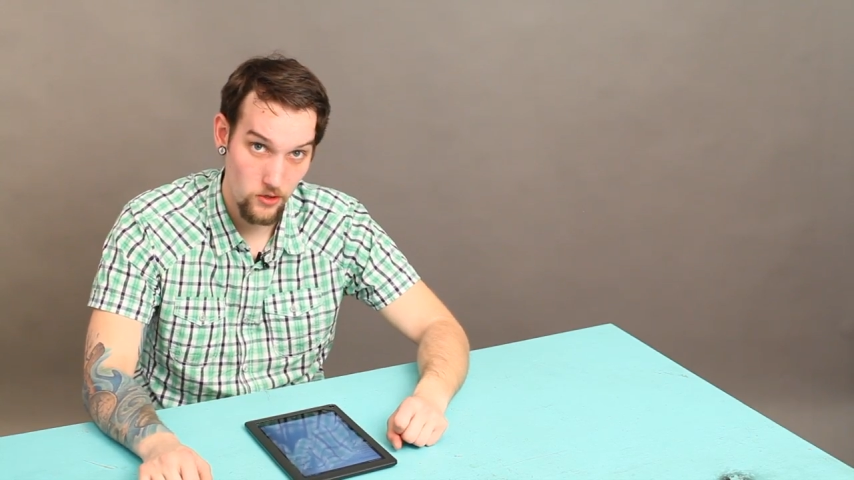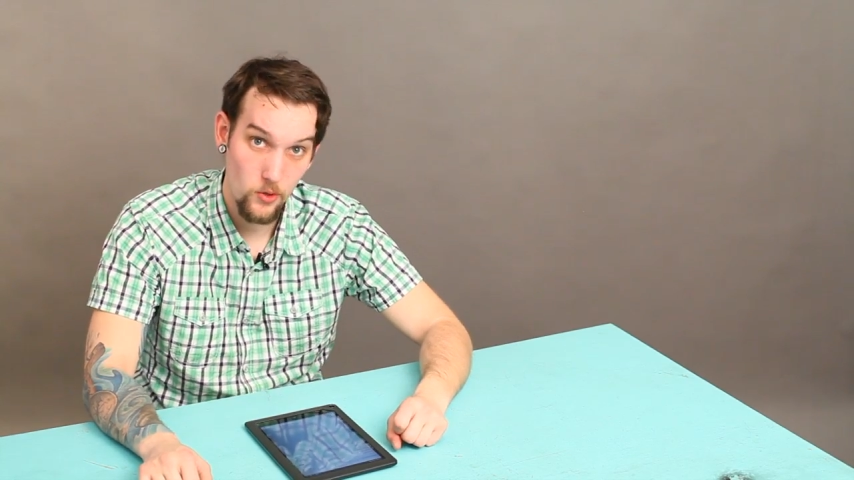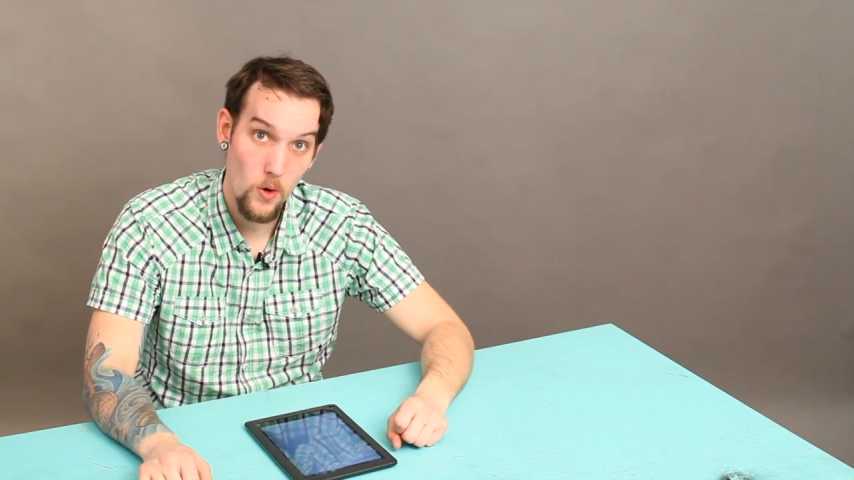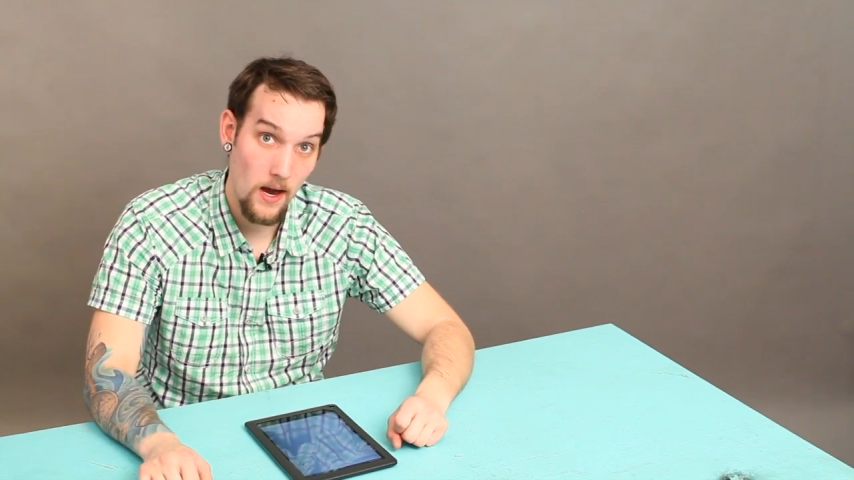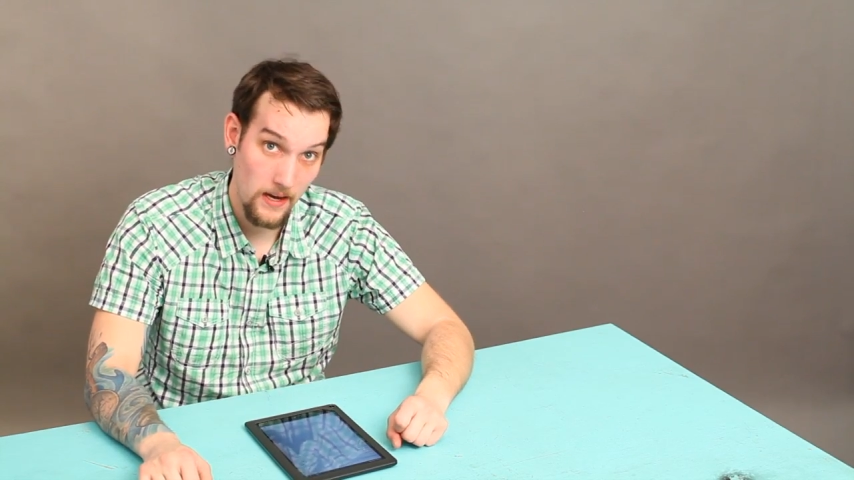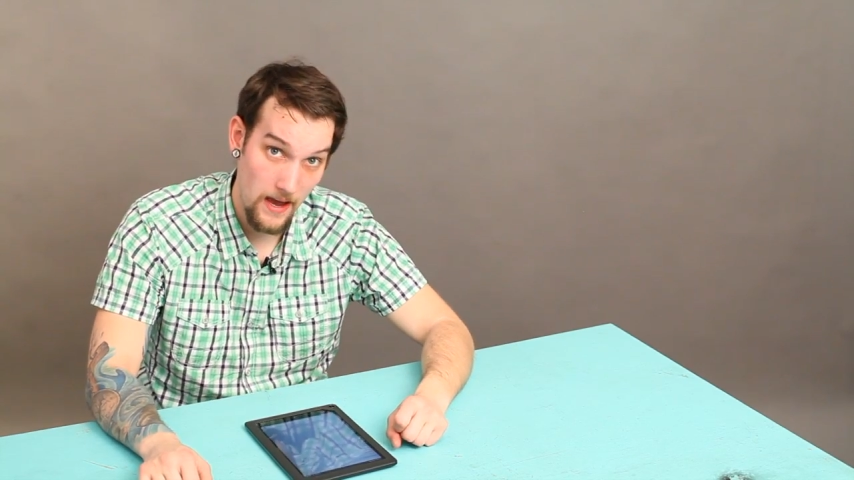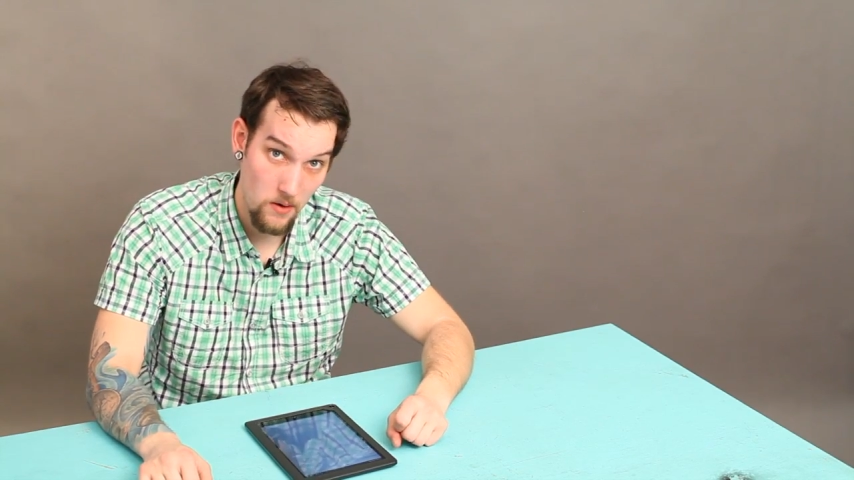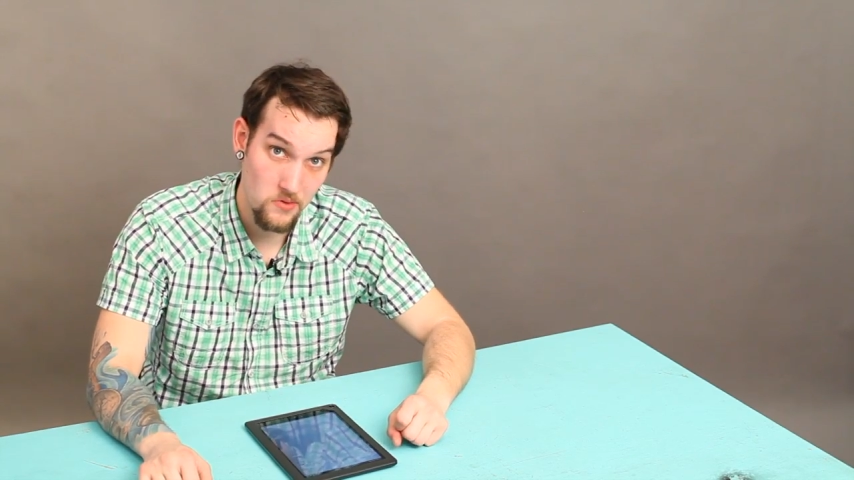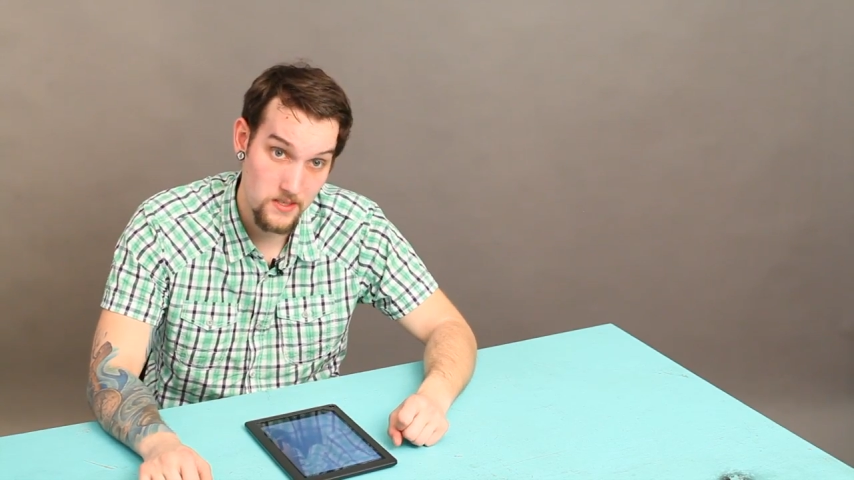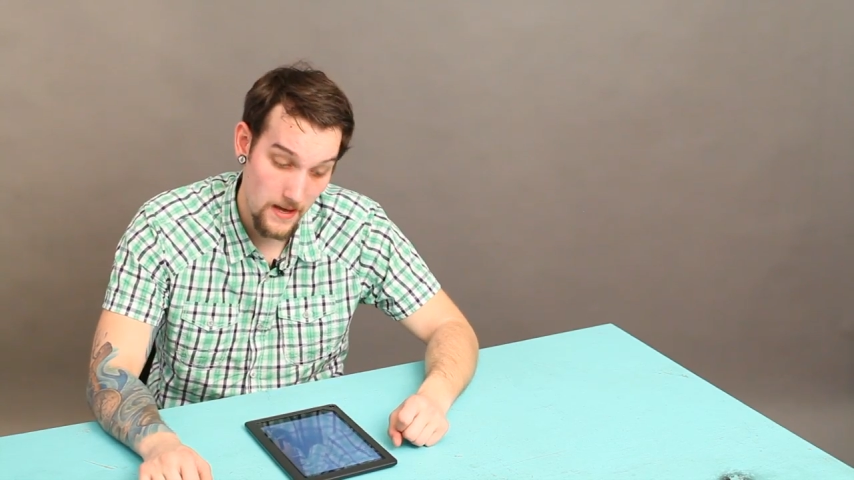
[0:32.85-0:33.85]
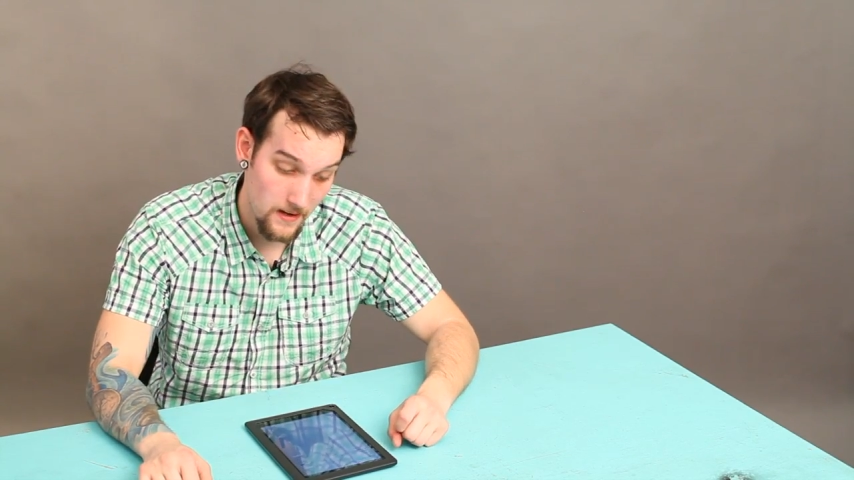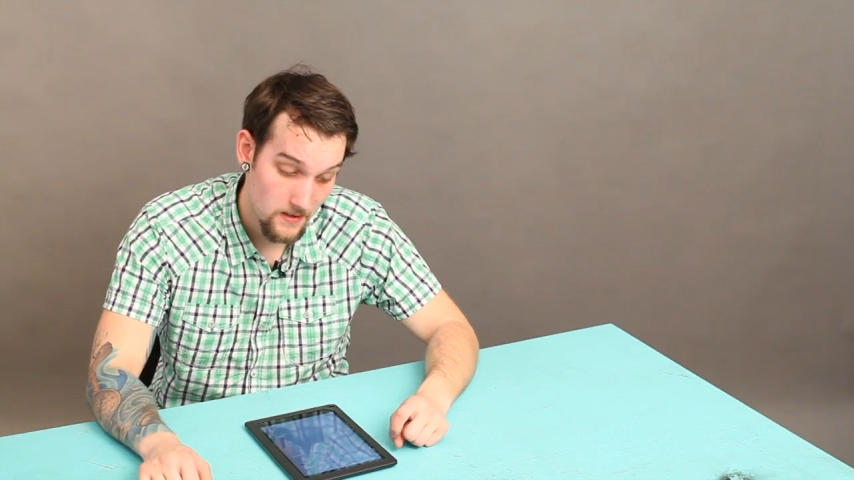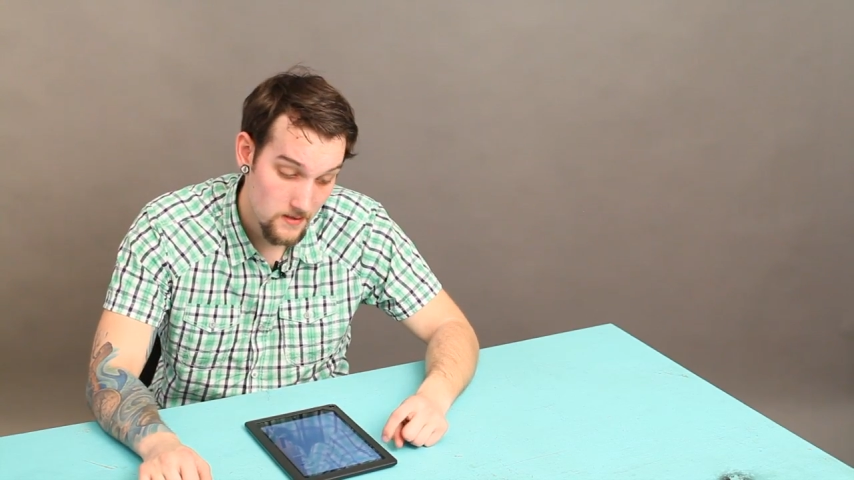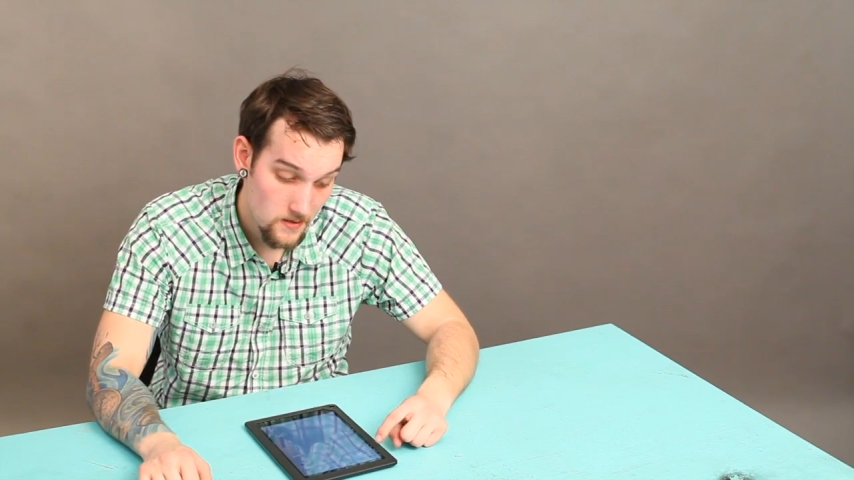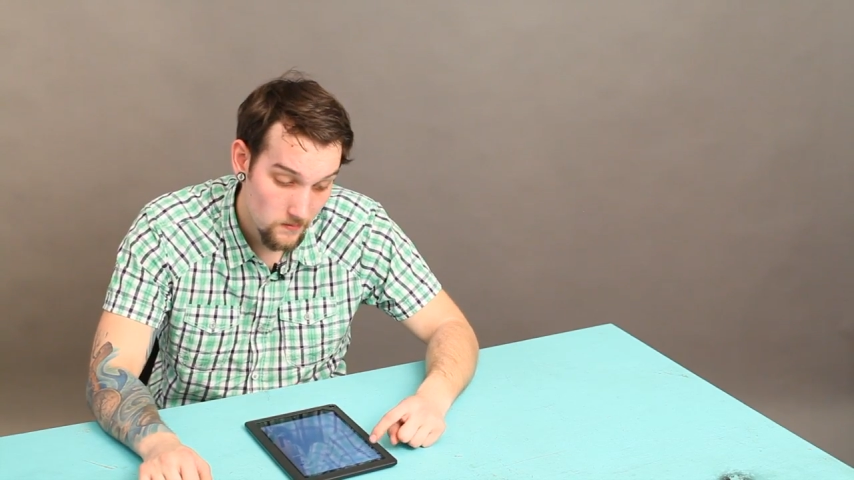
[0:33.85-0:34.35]
to Account
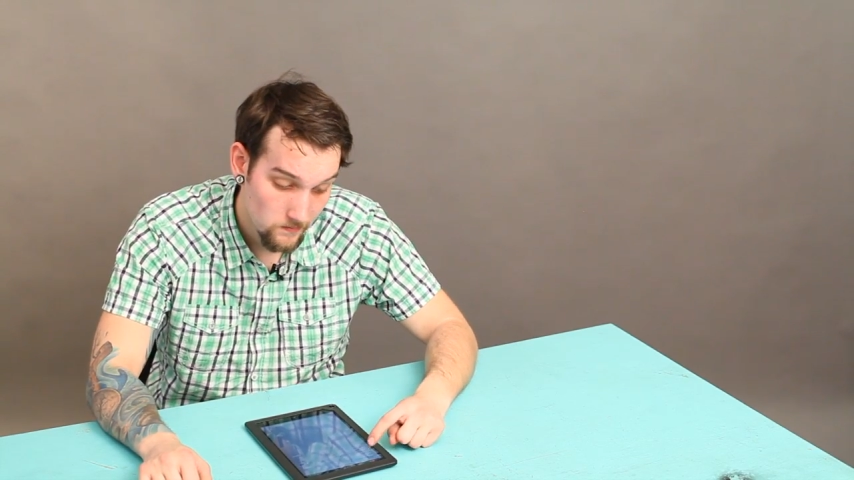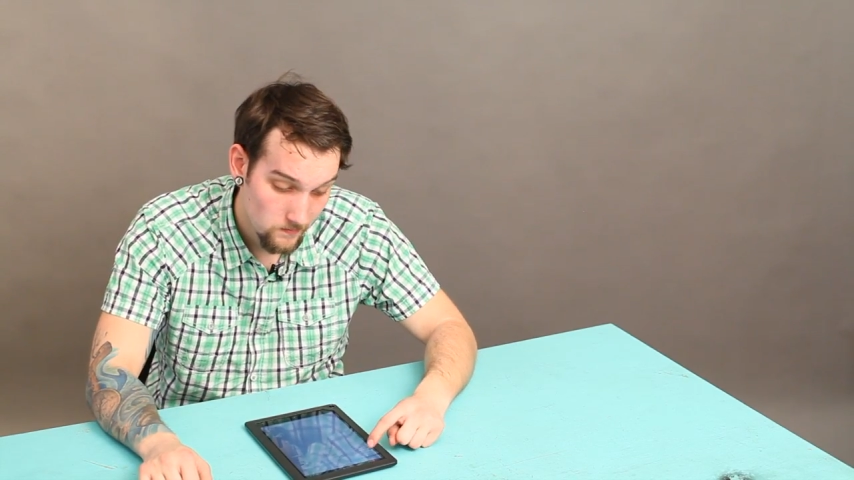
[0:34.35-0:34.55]
Settings.